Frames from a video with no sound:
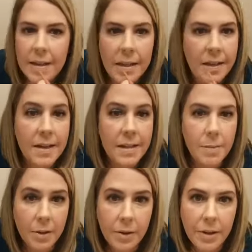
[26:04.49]
And as
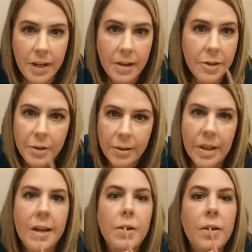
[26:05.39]
I'm learning, nude
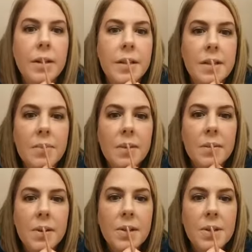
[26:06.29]
liner is pretty
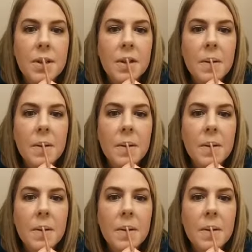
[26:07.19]
much